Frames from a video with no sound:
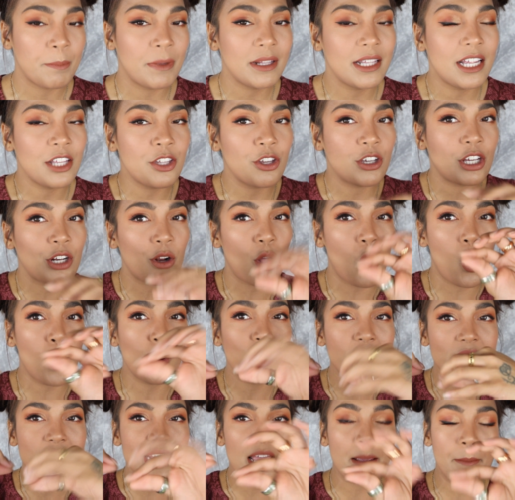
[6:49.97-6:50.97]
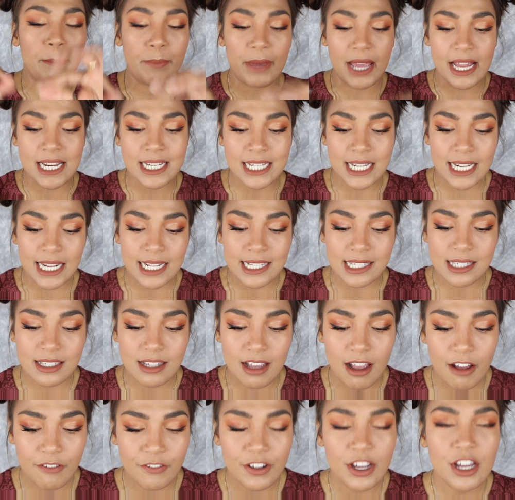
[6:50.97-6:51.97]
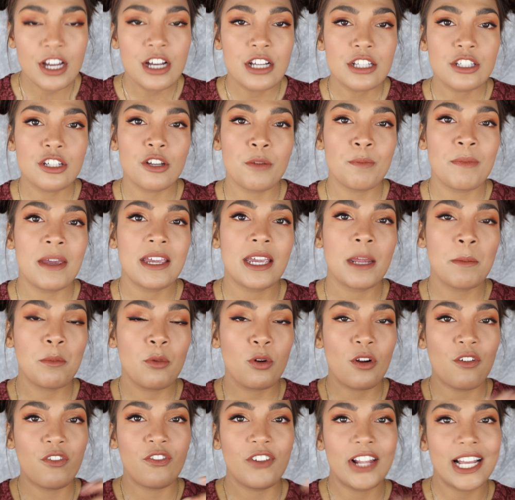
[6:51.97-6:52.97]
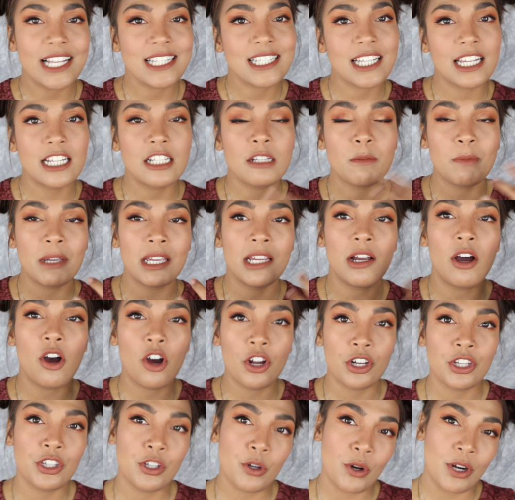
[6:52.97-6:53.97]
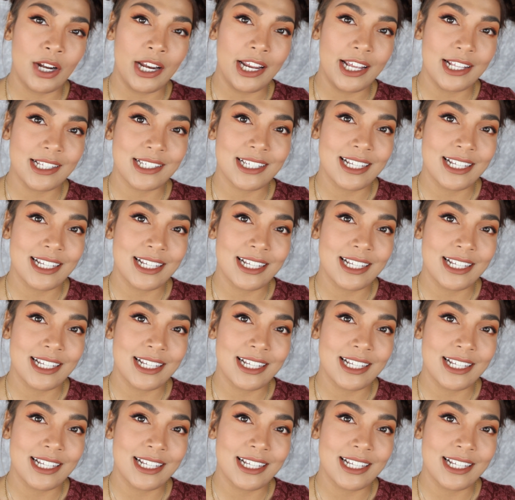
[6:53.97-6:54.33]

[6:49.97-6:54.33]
But then you can always like bend it and stuff to make it more flexy to be on your lids